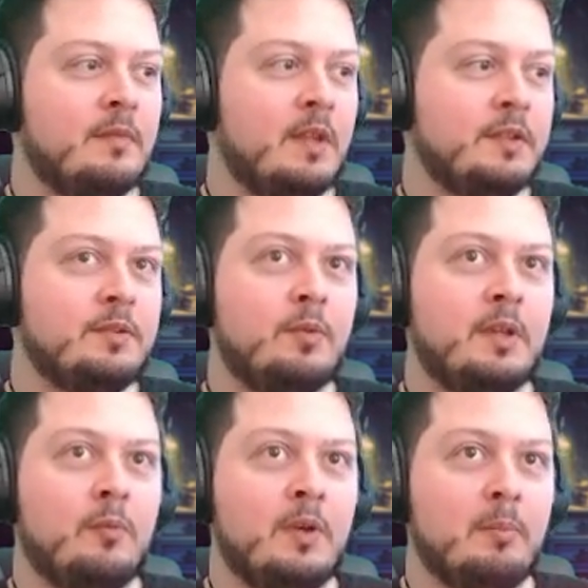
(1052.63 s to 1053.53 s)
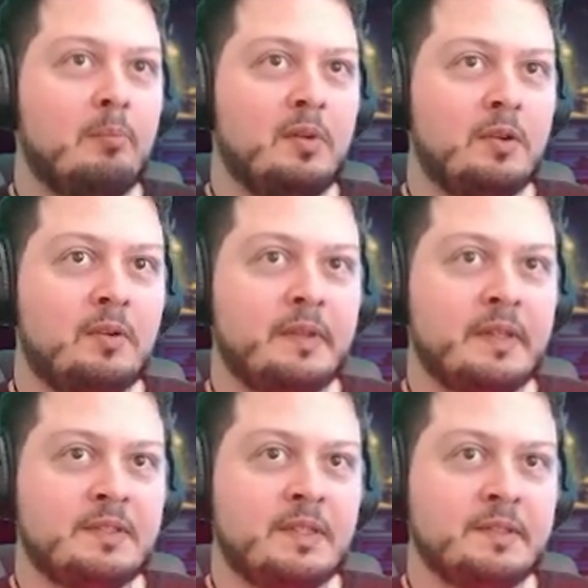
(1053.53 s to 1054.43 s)
I also am going to want to blur
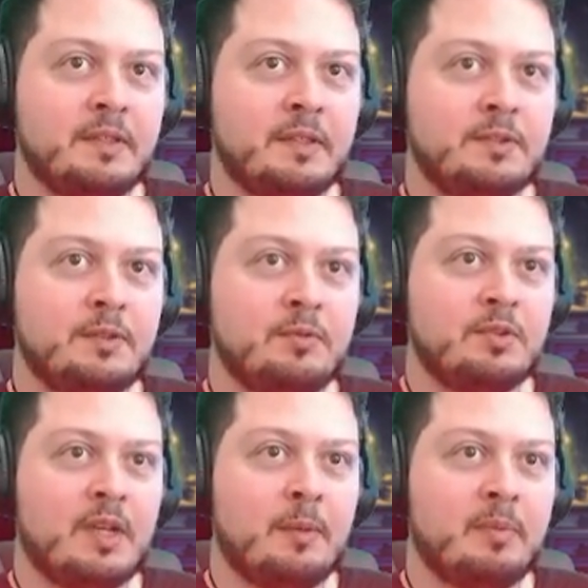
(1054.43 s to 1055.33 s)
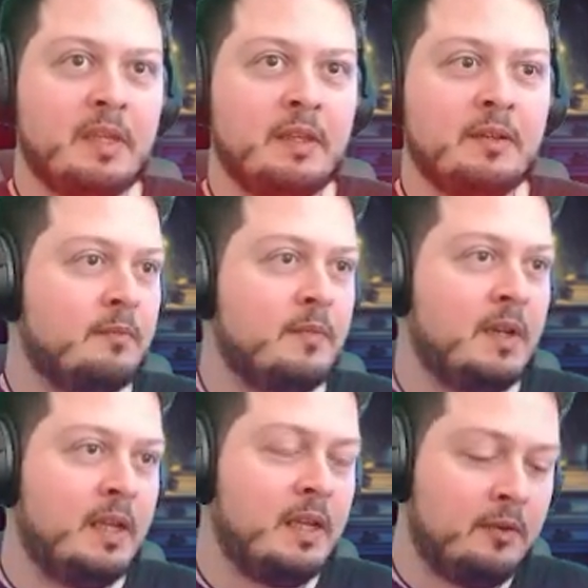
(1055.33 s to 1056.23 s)
this because it looks too choppy. But
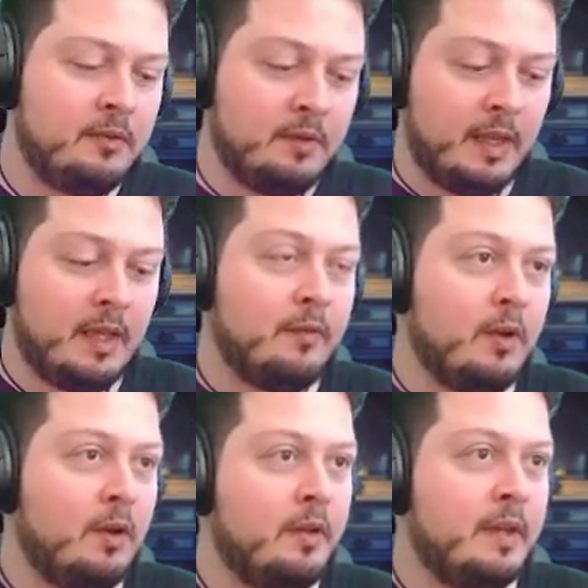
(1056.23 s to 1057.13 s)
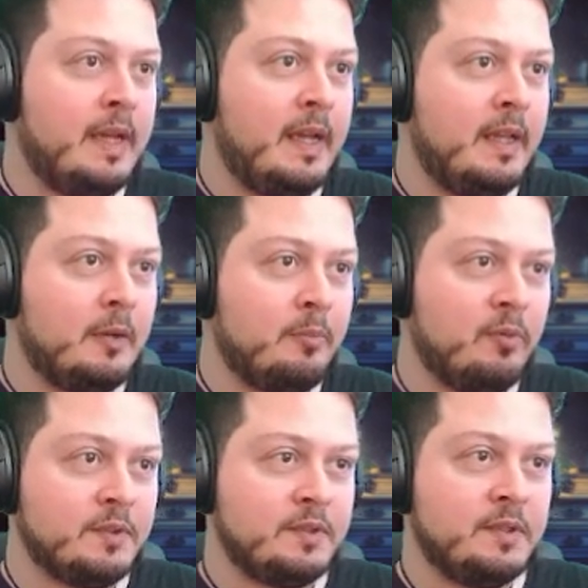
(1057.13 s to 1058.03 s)
now I have all the highlighted
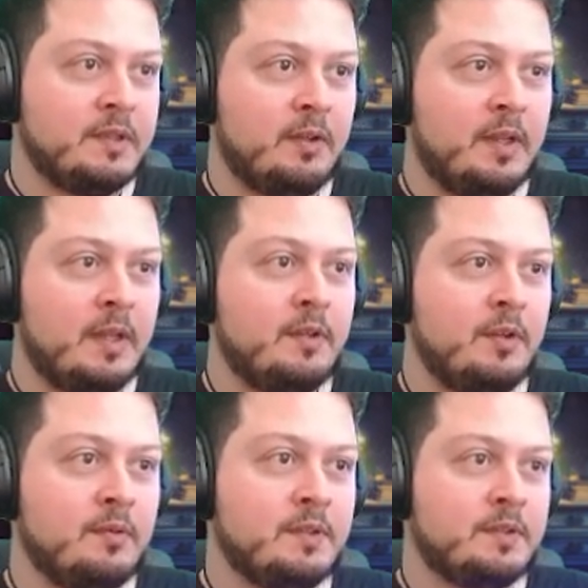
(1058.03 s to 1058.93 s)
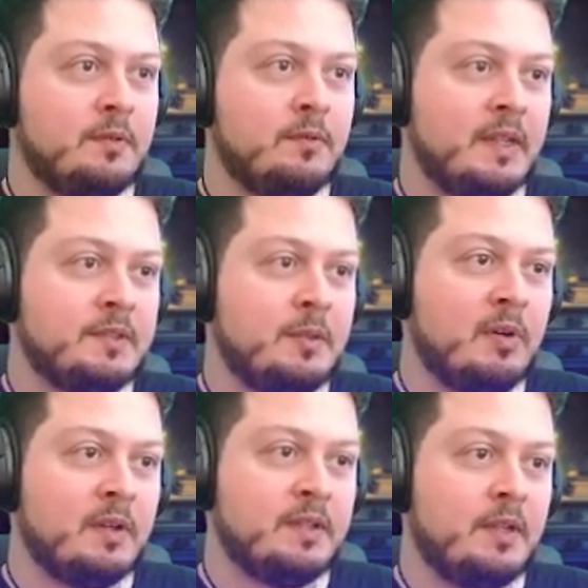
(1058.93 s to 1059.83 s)
portions, and all I have to do is just erase the
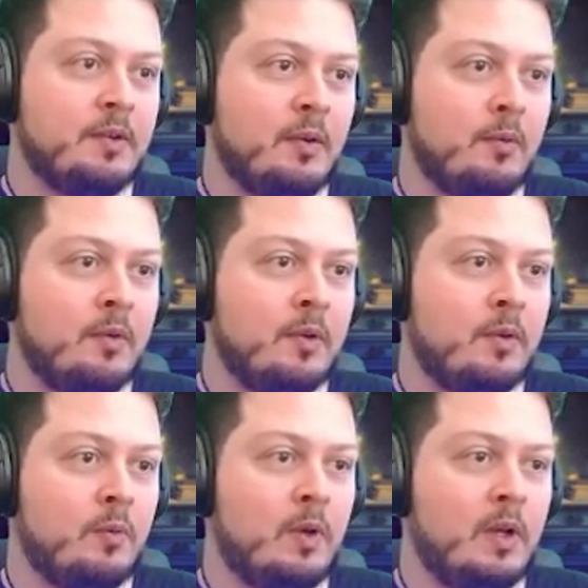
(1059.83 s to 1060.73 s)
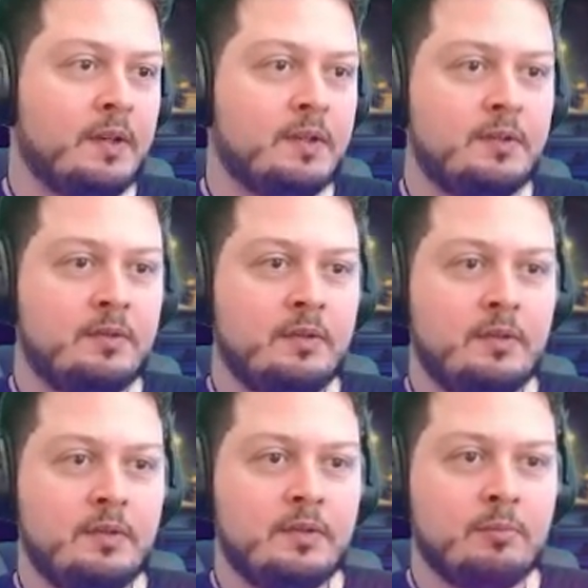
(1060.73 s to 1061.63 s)
parts I don't want.
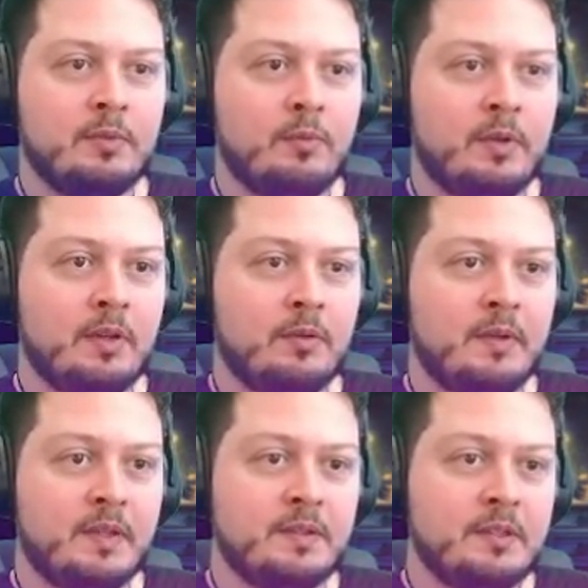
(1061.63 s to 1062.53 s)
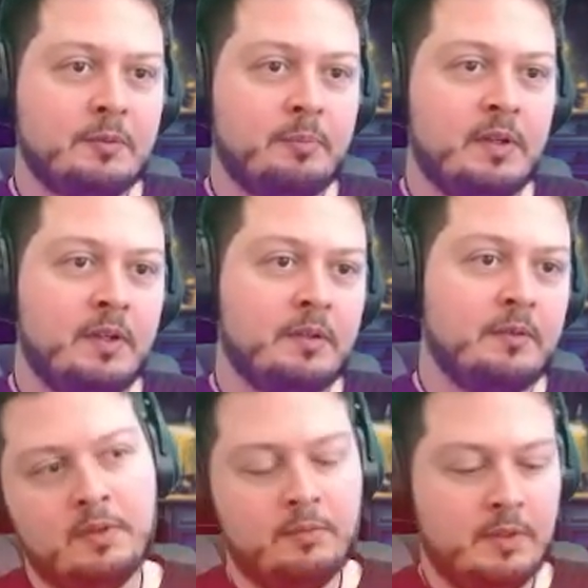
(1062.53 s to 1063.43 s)
So I'm going to want to erase this part.
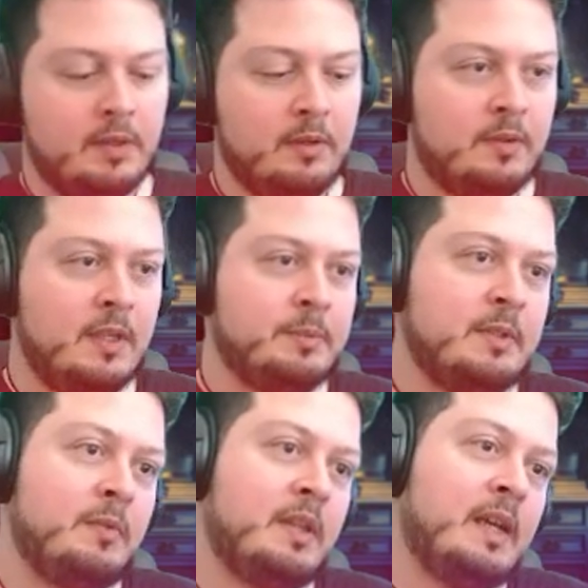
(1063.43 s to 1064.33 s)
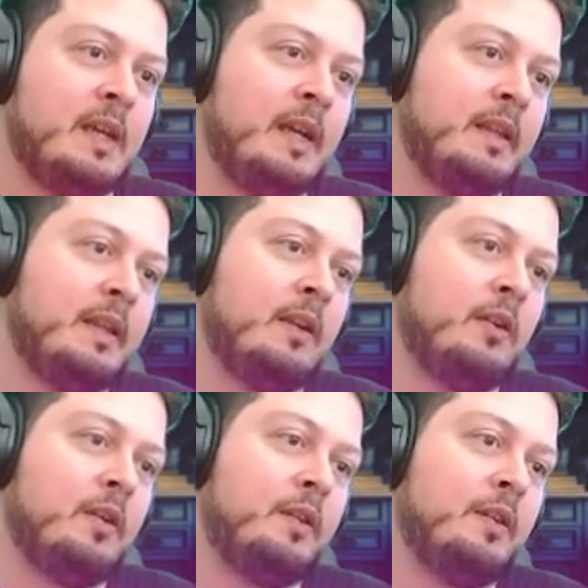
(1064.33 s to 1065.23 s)
There we go. Keep some of that highlight
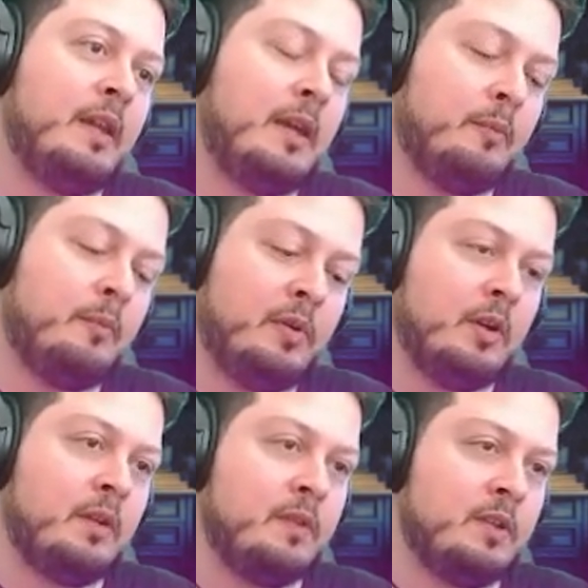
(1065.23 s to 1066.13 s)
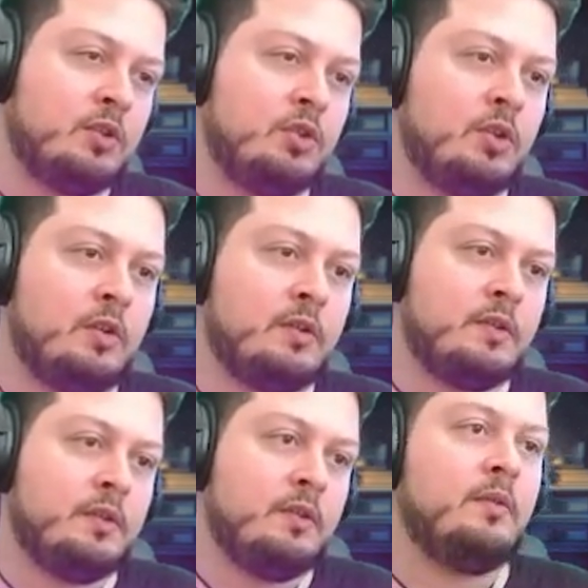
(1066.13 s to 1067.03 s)
on that part of his shirt.